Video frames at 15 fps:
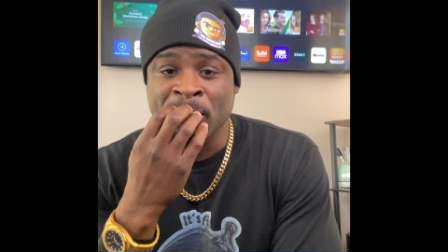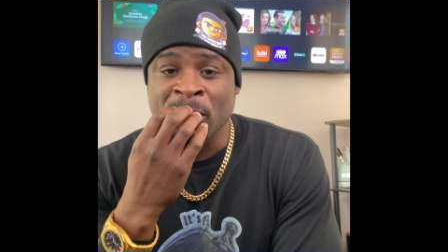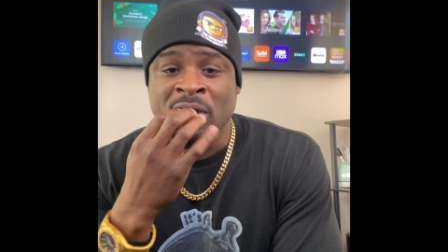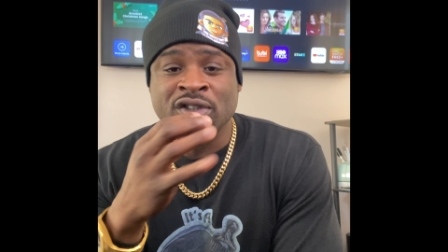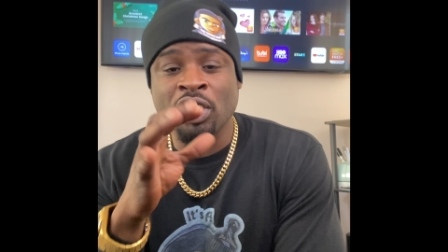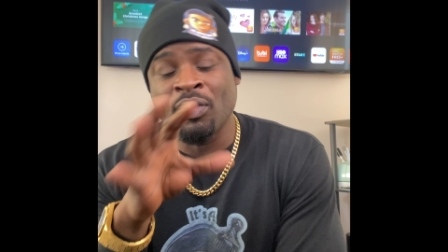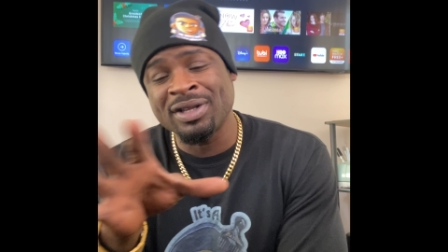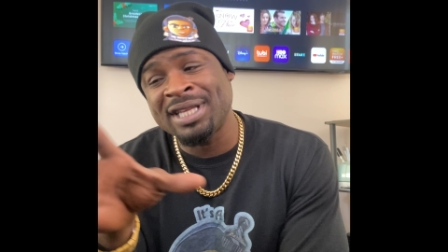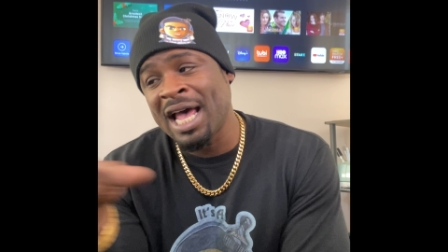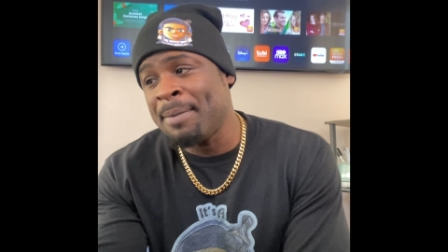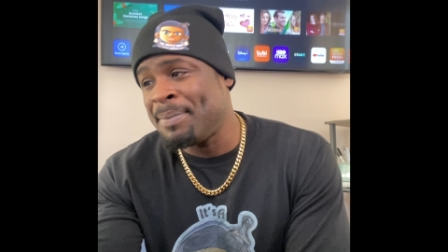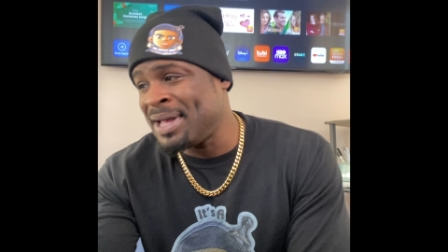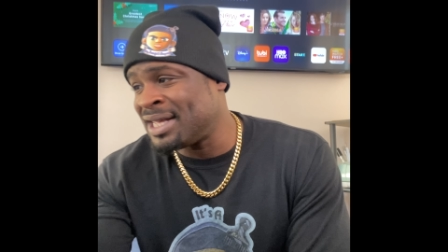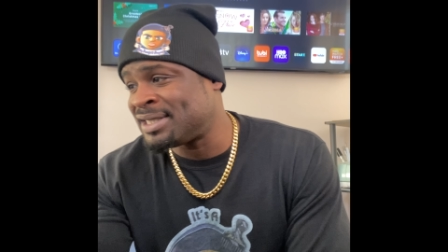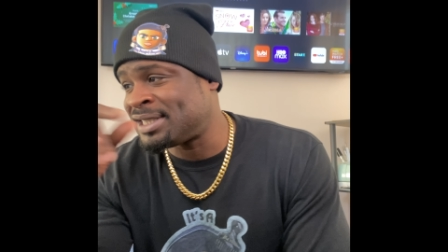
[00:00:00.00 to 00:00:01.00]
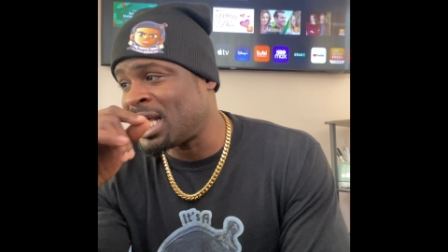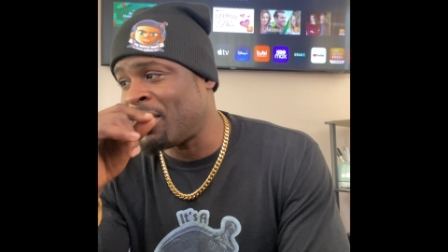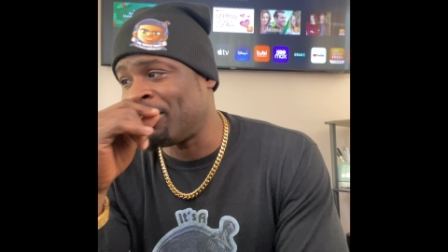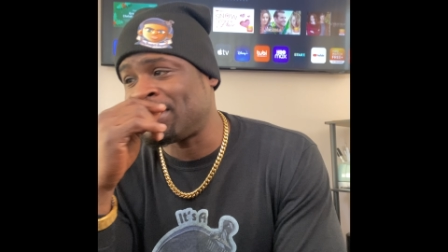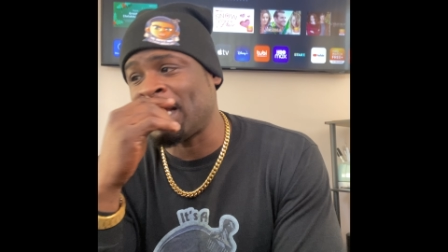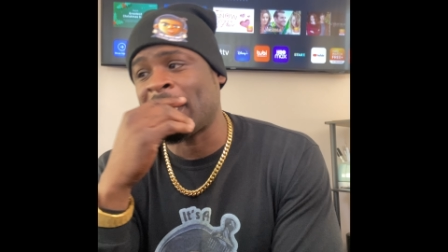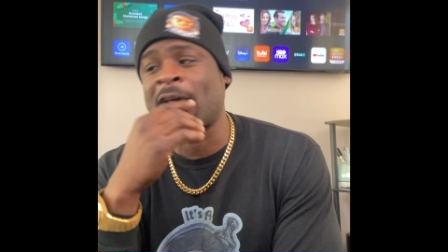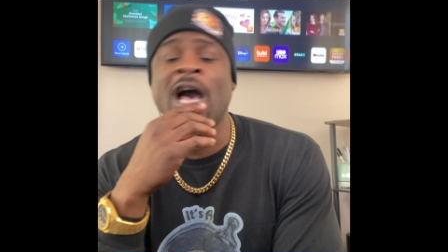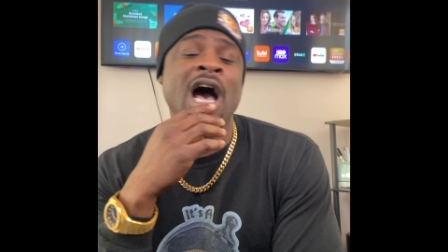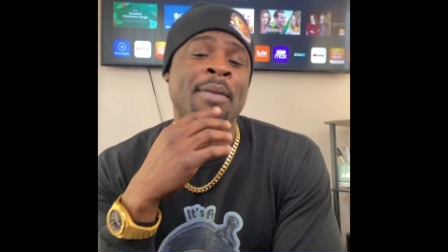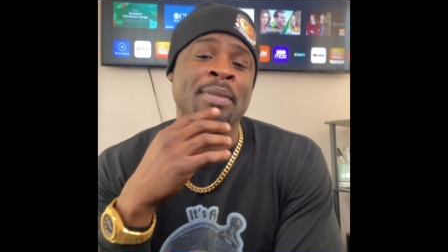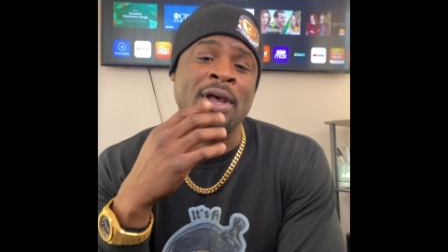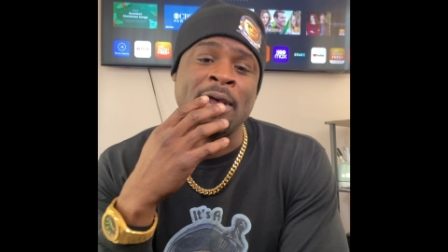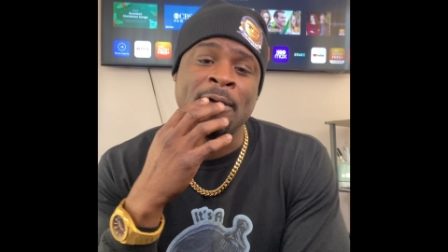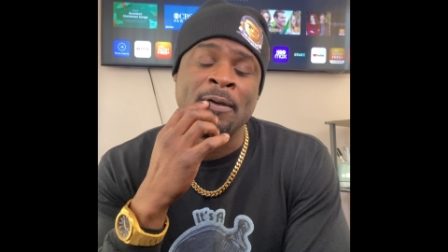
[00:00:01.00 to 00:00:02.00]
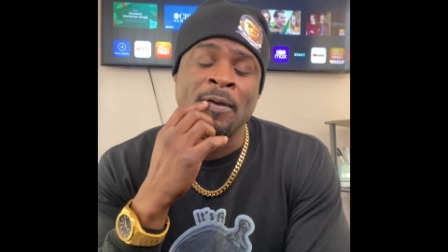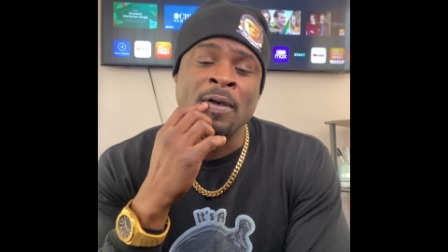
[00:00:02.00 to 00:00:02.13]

So with that being said, with that comment,